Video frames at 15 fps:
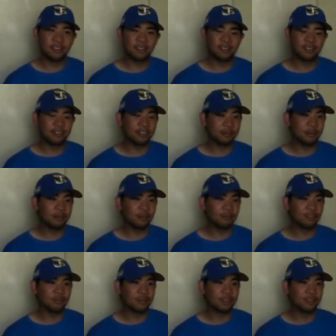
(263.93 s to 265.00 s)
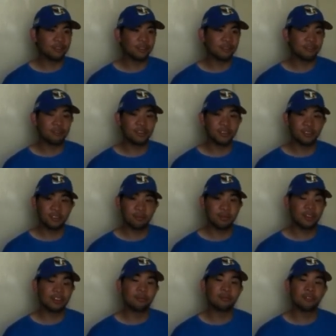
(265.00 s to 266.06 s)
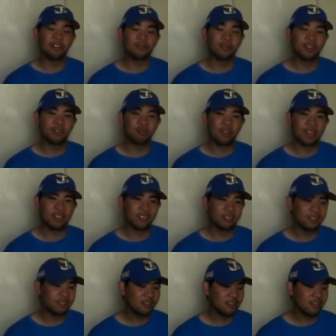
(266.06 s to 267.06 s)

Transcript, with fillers: I think some of it was based off of just the big improvement in wins.